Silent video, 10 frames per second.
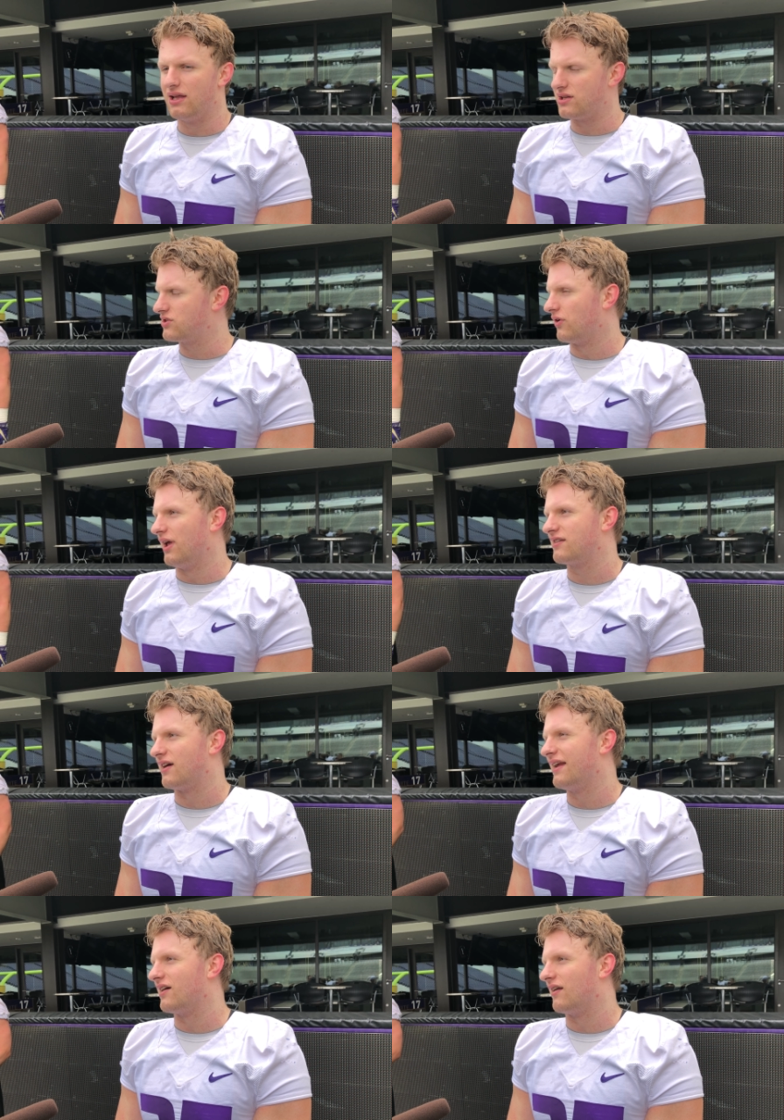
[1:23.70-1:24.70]
it's, it's really
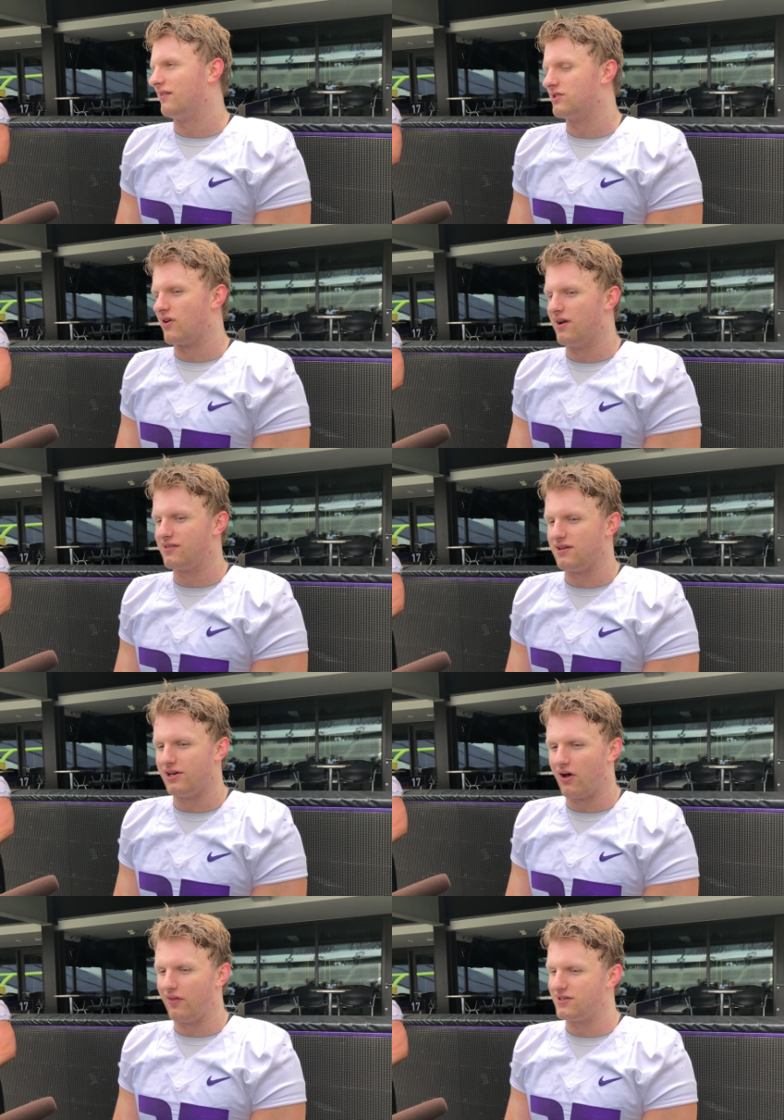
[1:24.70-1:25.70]
exciting. Honestly, it's great to see
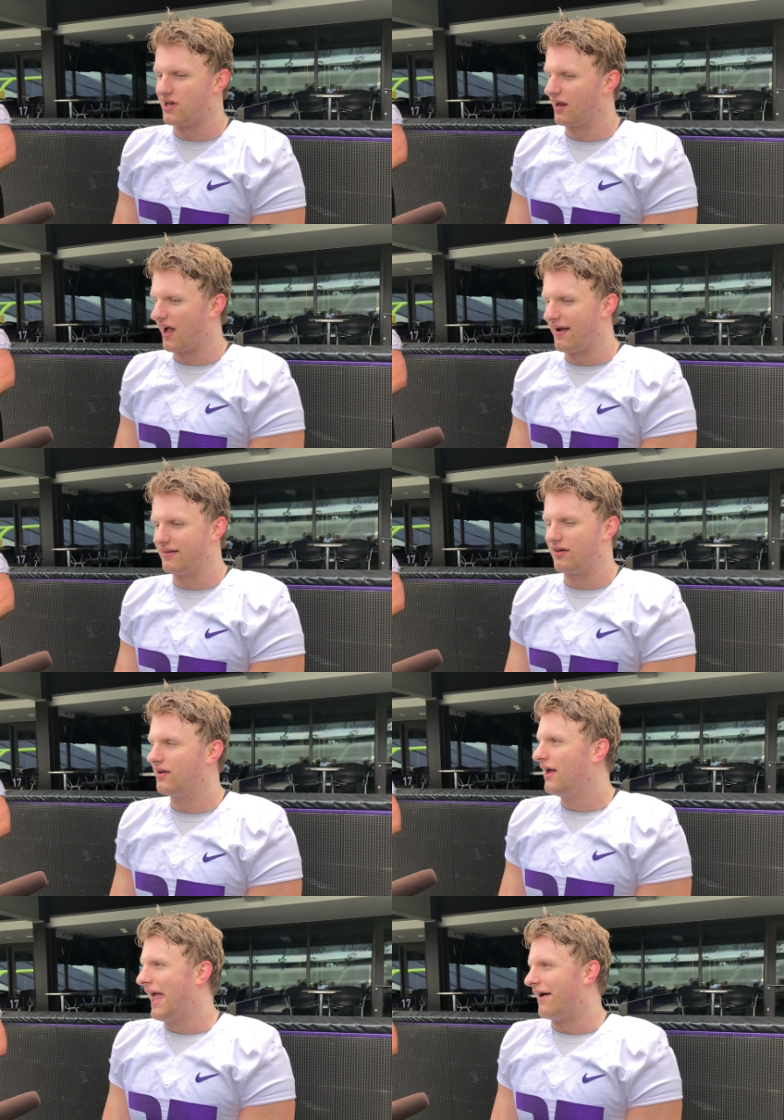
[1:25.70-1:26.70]
you know all these young guys that
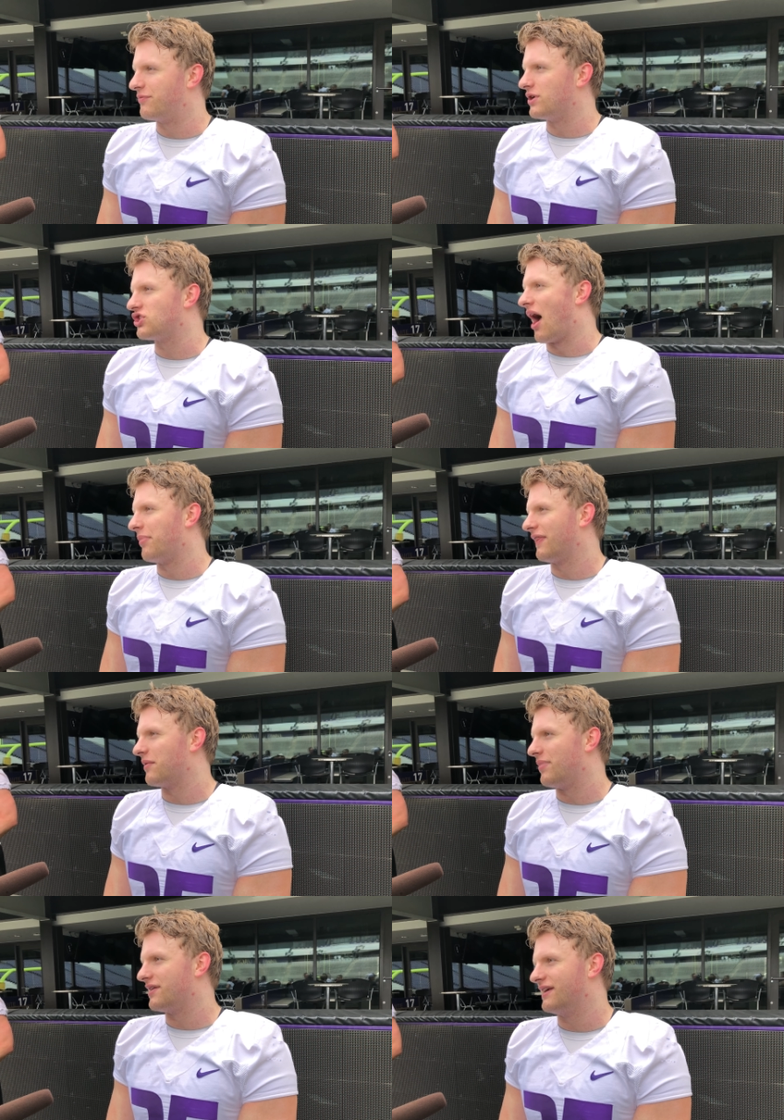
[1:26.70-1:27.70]
have been chopping at
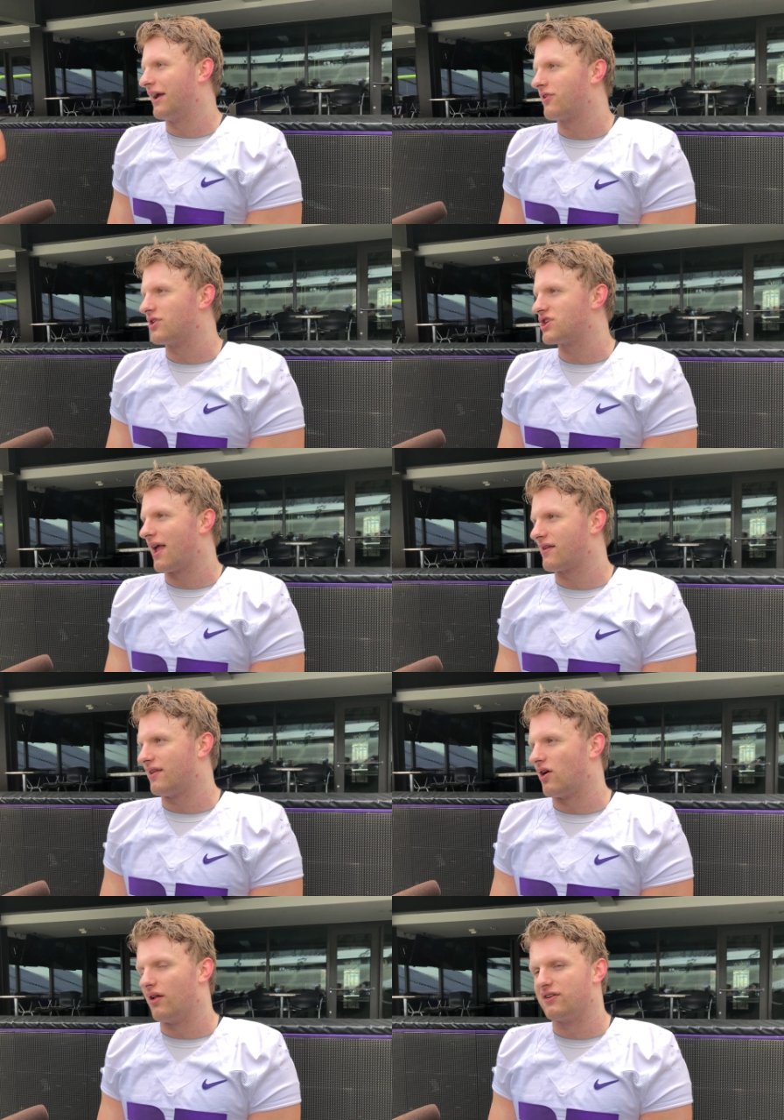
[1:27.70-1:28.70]
the bit to get their chance,
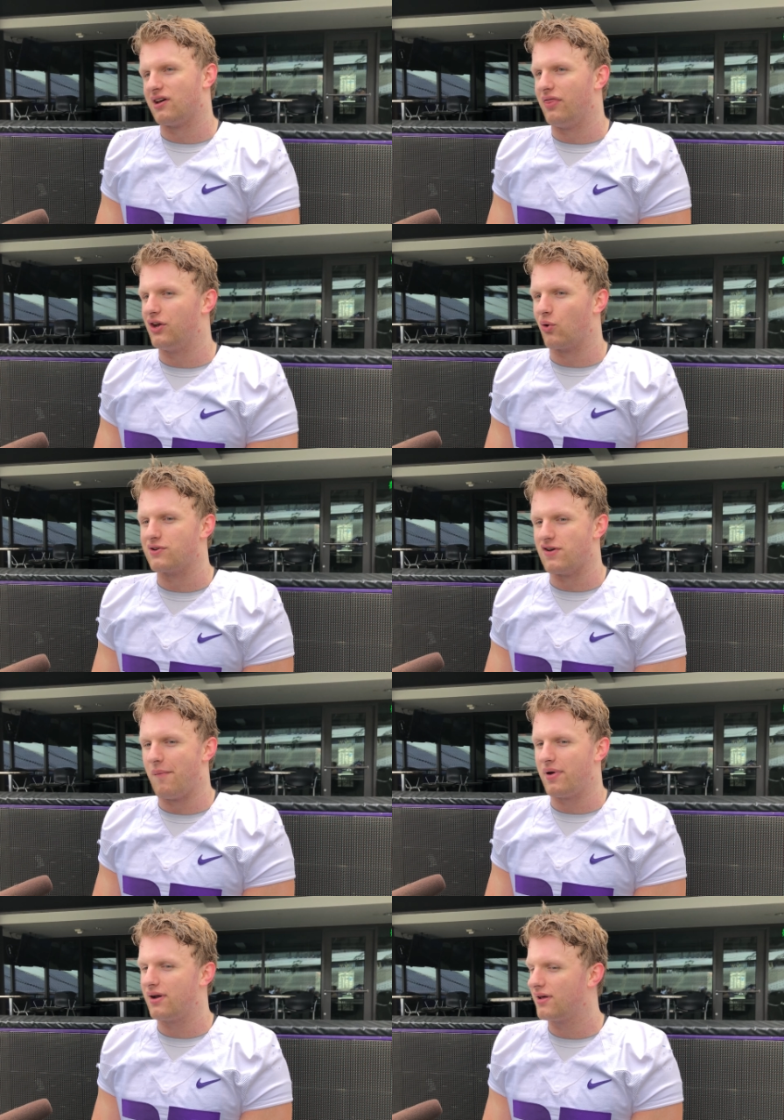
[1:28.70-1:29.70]
and then all of a sudden the doors
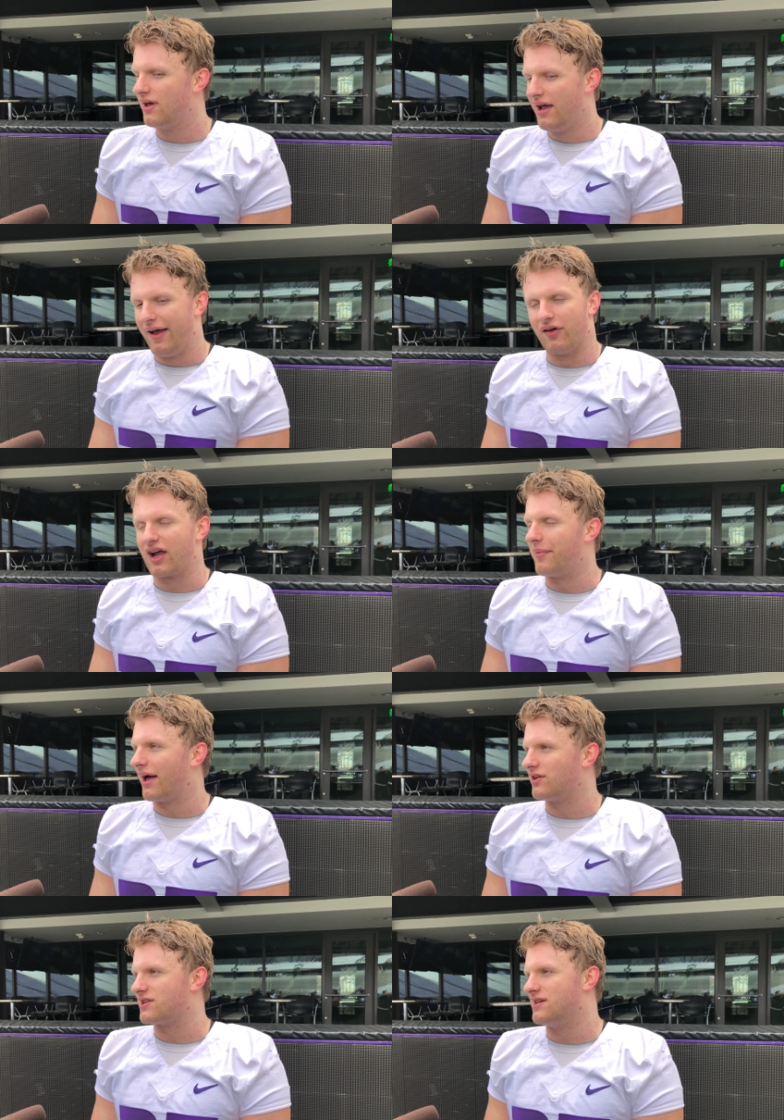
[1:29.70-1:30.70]
open and they're coming
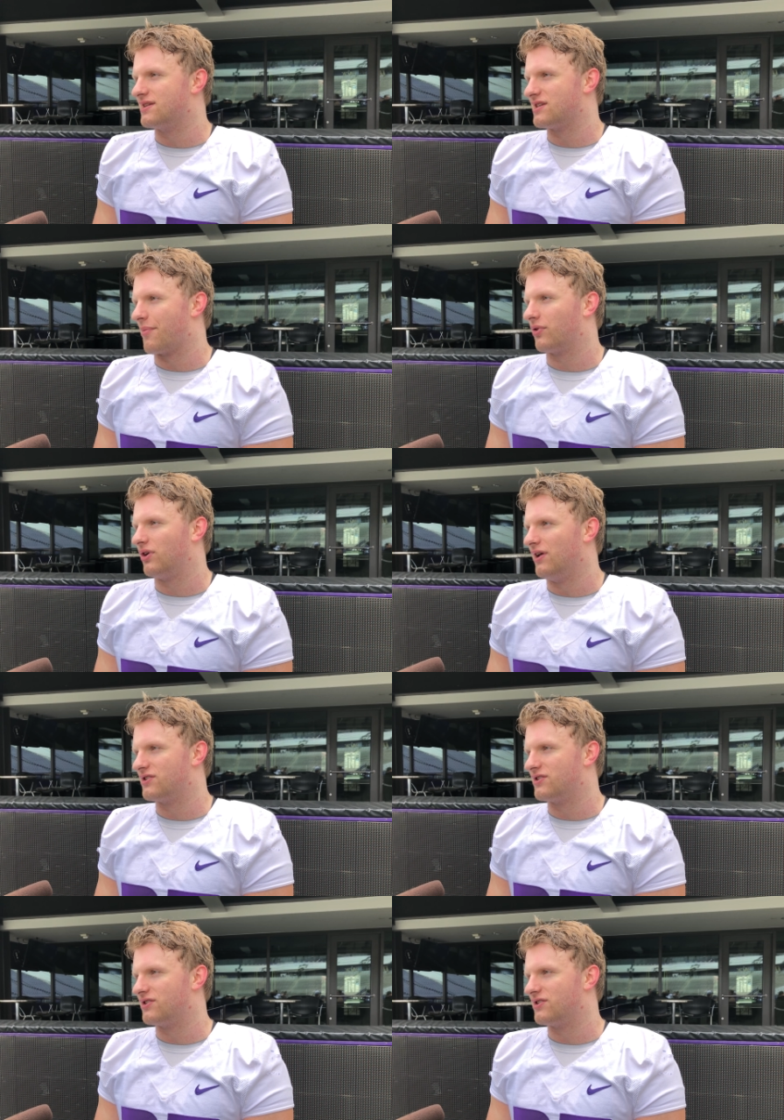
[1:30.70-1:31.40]
out and just seizing the opportunity.